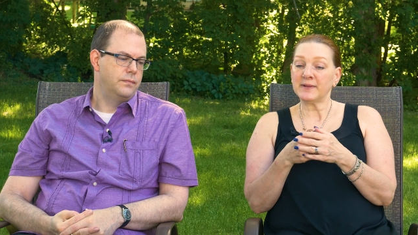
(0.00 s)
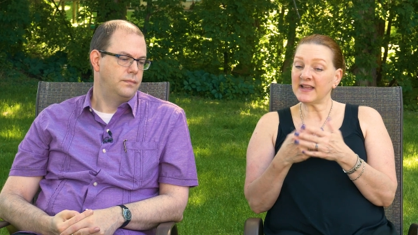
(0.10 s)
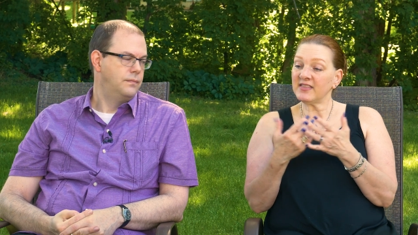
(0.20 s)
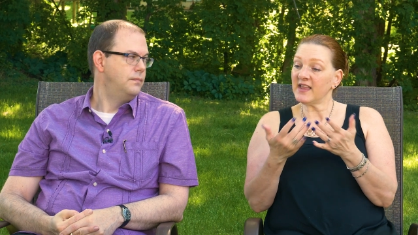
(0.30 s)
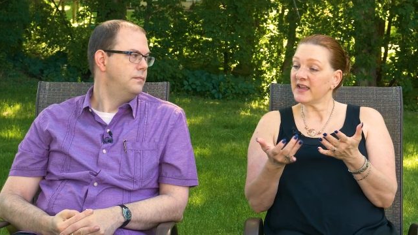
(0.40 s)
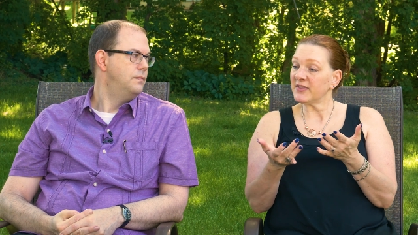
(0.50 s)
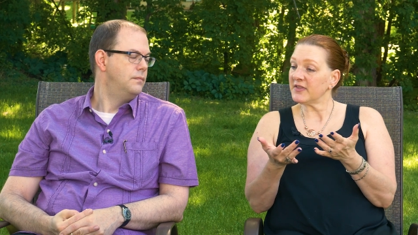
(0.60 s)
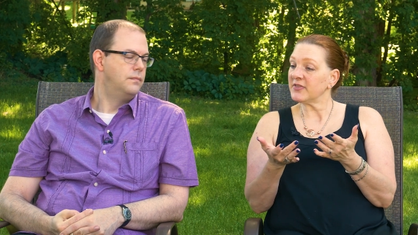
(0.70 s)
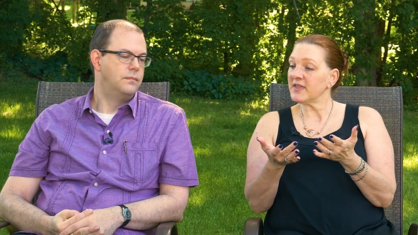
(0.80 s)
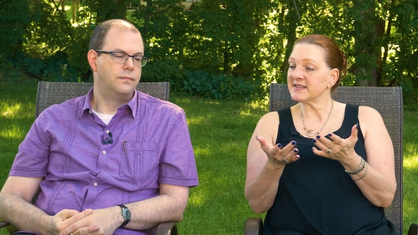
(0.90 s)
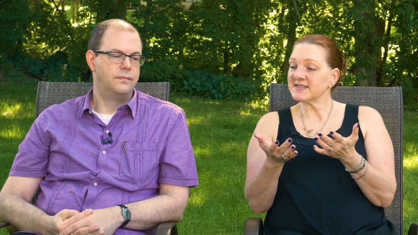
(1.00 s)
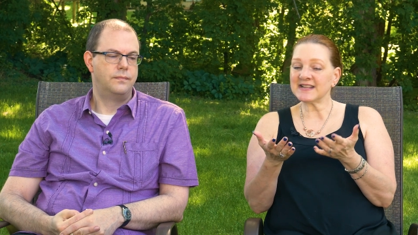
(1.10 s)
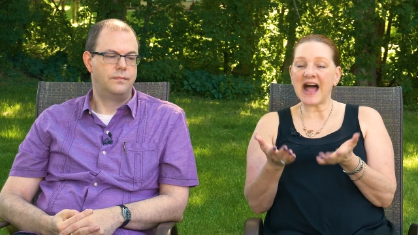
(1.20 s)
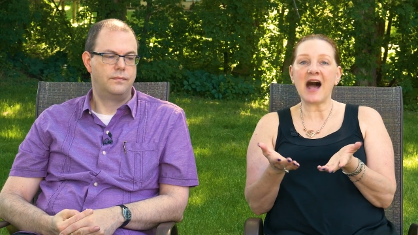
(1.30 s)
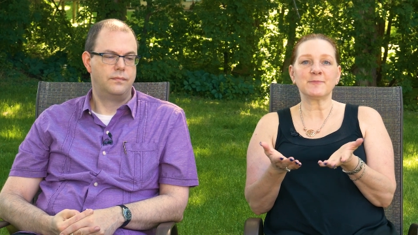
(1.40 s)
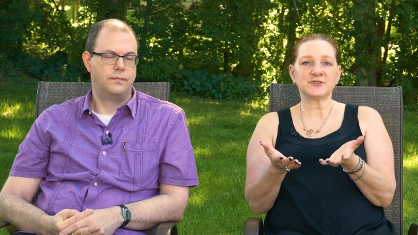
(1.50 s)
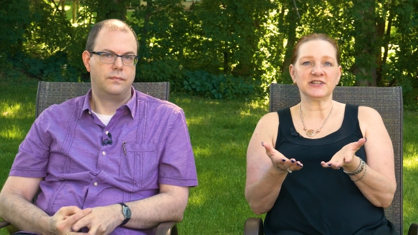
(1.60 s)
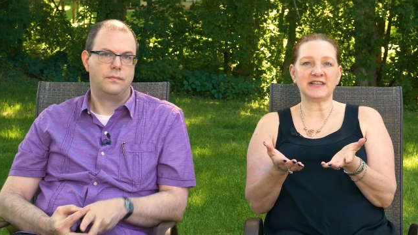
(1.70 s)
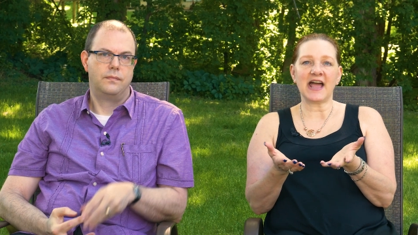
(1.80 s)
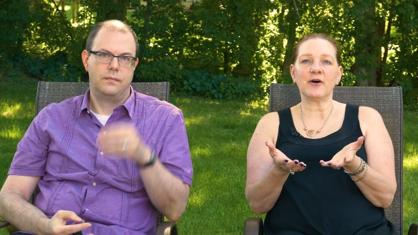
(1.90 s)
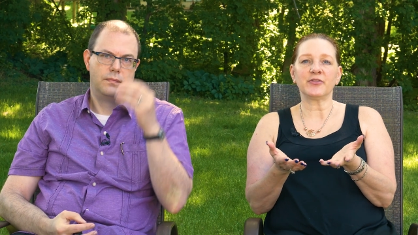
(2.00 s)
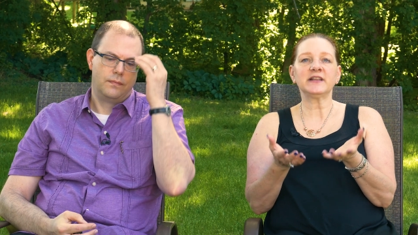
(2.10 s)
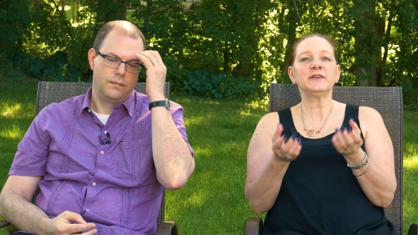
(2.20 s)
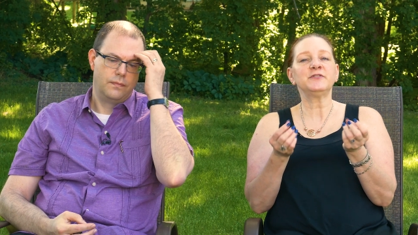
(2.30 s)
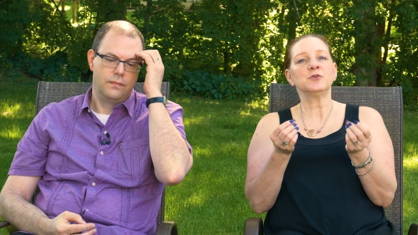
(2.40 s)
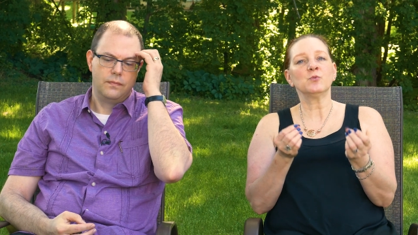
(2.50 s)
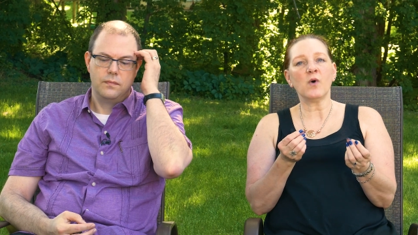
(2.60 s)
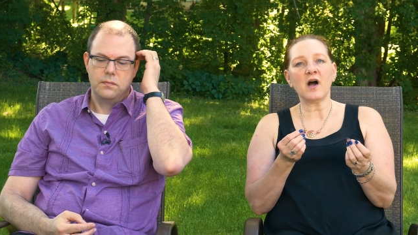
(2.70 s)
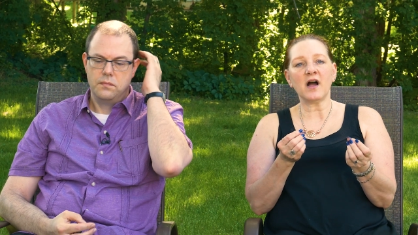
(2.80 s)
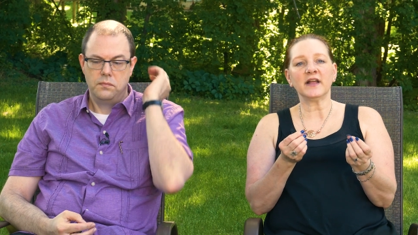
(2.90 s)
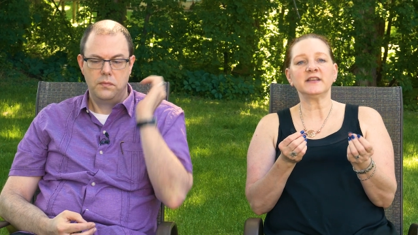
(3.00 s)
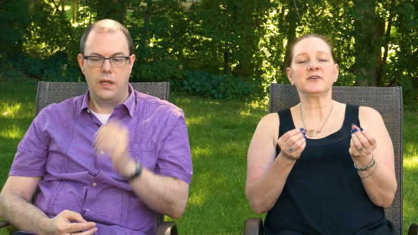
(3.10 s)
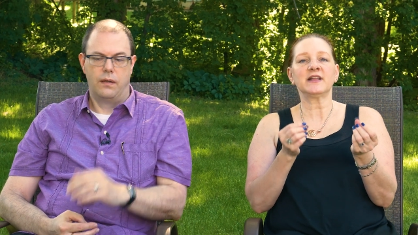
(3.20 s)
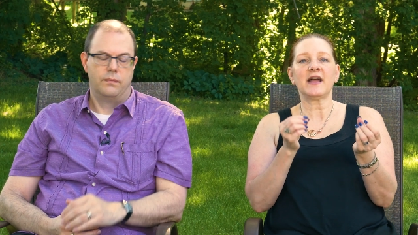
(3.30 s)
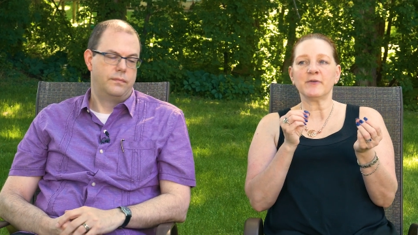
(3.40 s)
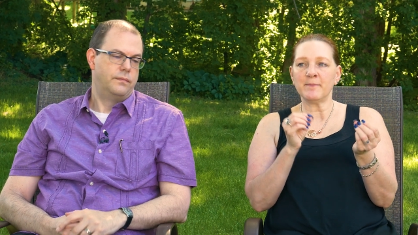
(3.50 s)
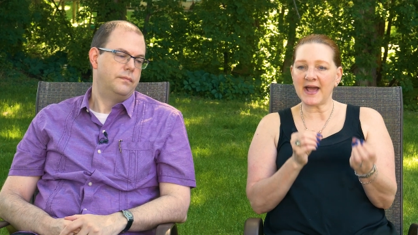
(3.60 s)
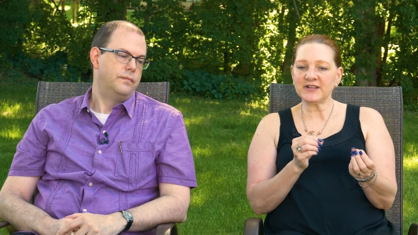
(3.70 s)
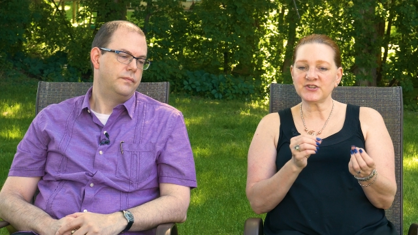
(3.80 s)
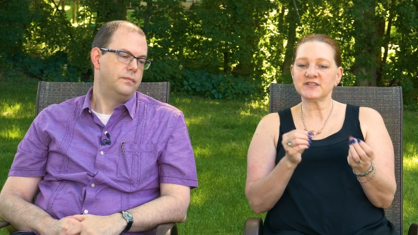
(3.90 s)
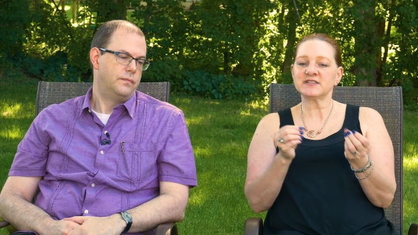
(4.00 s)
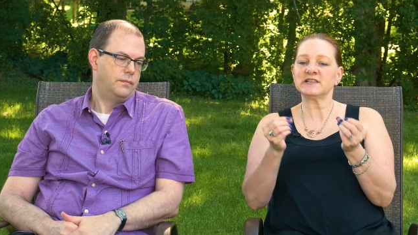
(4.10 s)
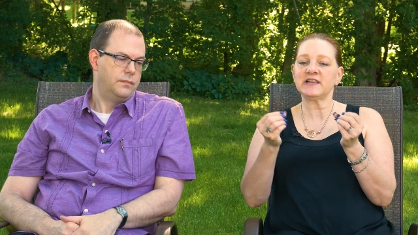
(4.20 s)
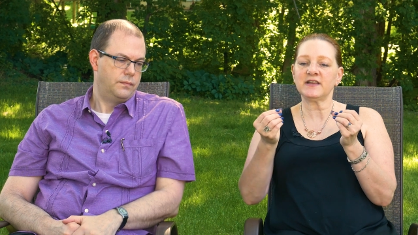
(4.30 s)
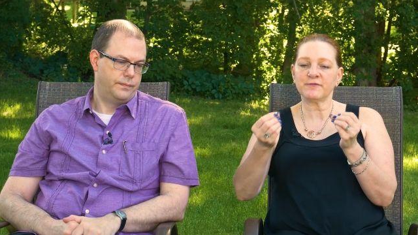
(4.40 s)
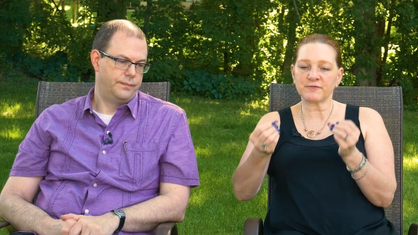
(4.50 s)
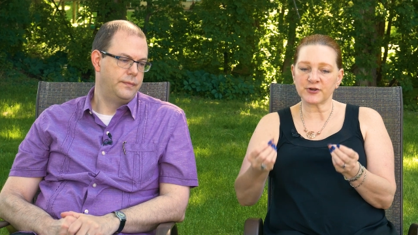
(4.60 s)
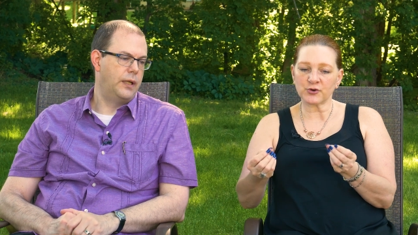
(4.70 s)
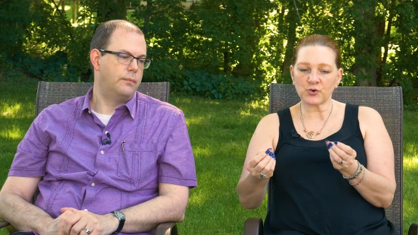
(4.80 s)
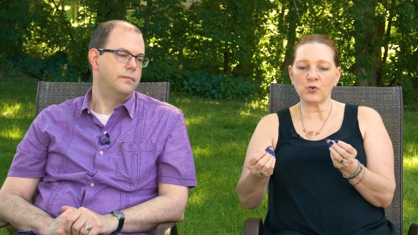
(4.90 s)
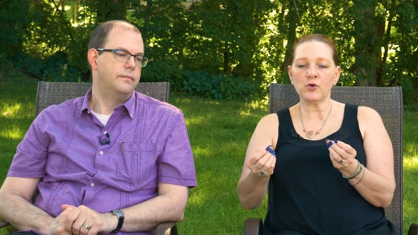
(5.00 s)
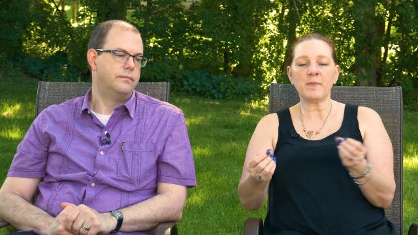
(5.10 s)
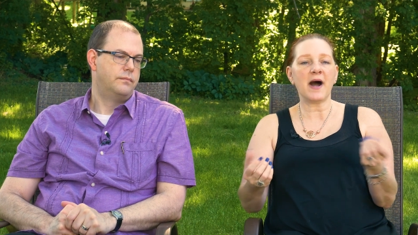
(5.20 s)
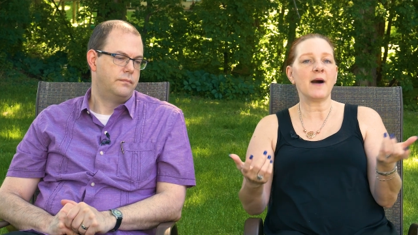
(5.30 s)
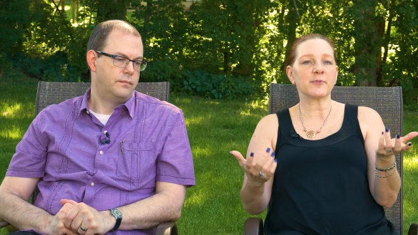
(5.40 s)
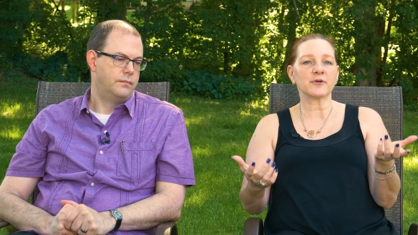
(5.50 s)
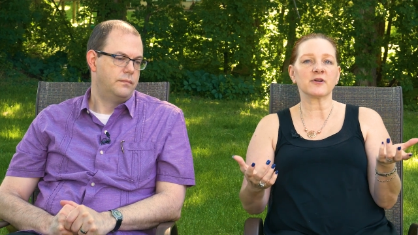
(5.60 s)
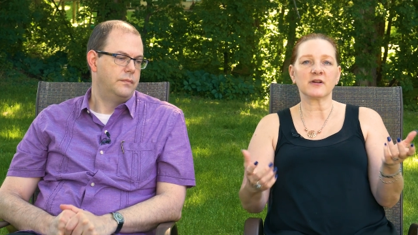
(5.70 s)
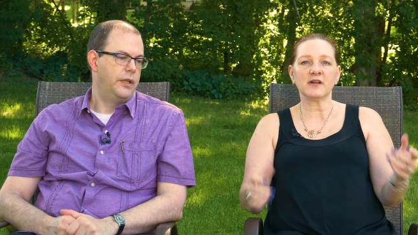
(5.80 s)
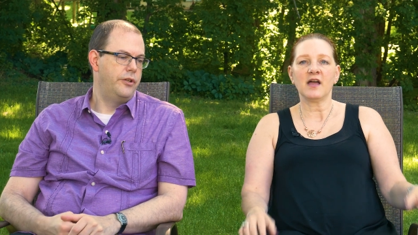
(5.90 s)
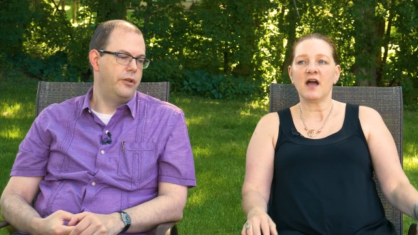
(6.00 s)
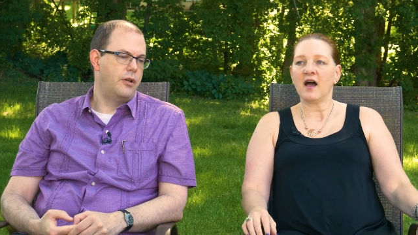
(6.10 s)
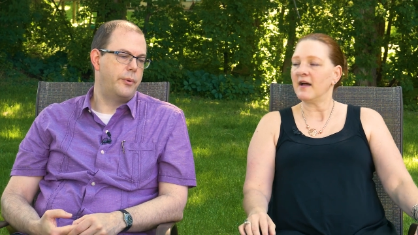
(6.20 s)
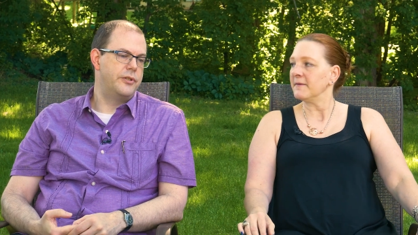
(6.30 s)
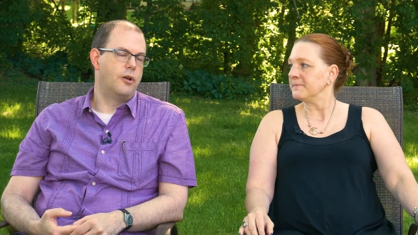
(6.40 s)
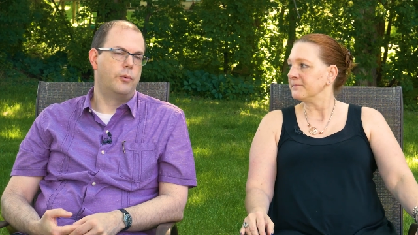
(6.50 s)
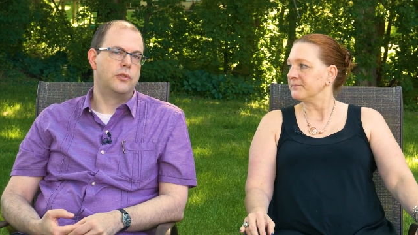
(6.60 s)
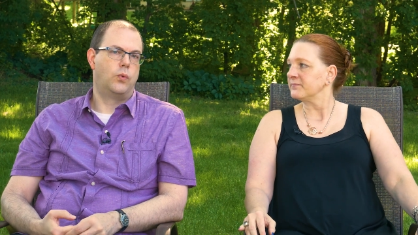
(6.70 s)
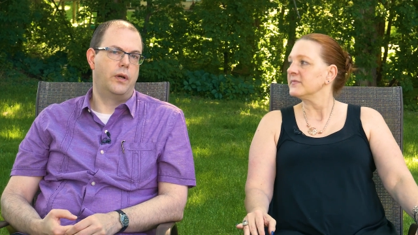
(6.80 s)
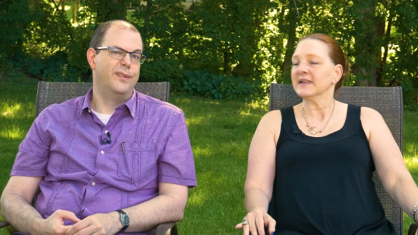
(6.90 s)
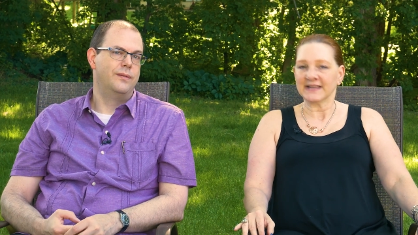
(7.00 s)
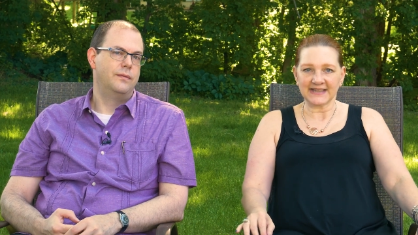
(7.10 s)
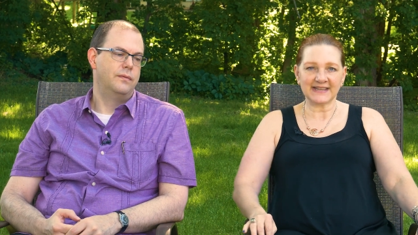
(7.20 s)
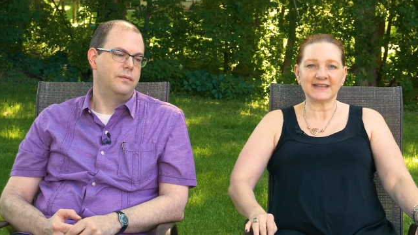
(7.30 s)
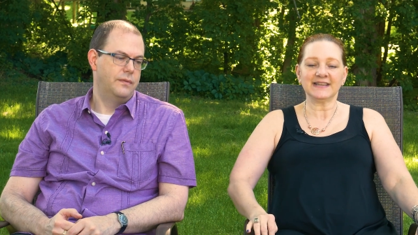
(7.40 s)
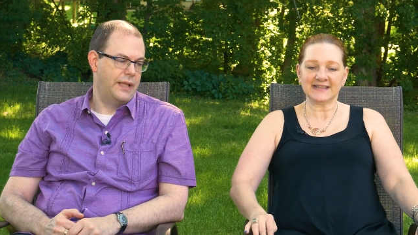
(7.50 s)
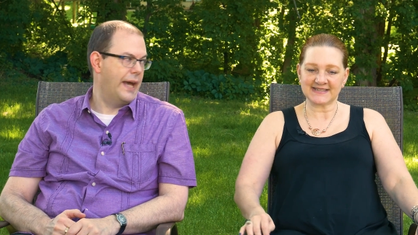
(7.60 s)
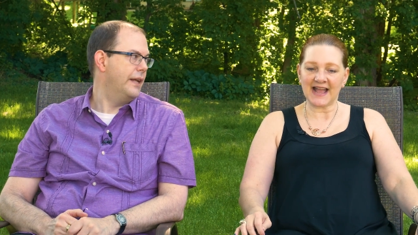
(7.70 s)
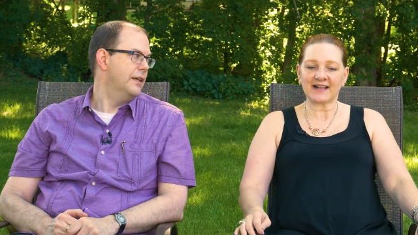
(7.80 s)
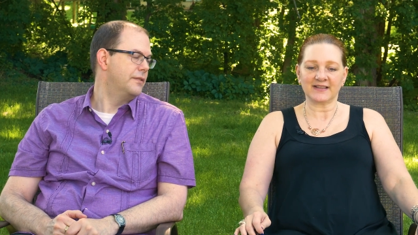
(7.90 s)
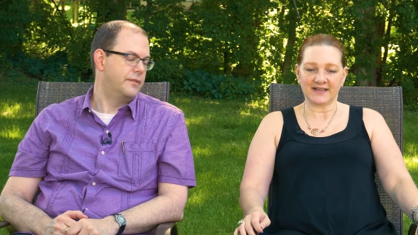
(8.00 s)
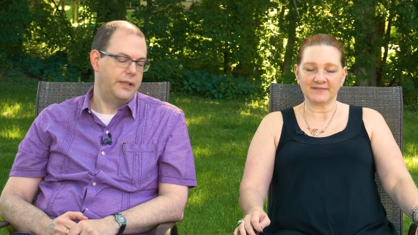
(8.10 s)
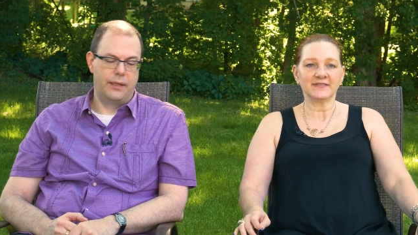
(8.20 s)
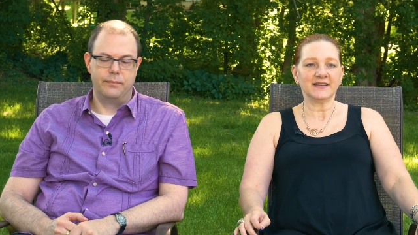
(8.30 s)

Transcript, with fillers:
Speaker 1: But I like that that's an option now, that if you want, you yeah. can have a matching sleeve for your yep. cool popper.
Speaker 2: And you, you always know which one exactly. Is. Yeah.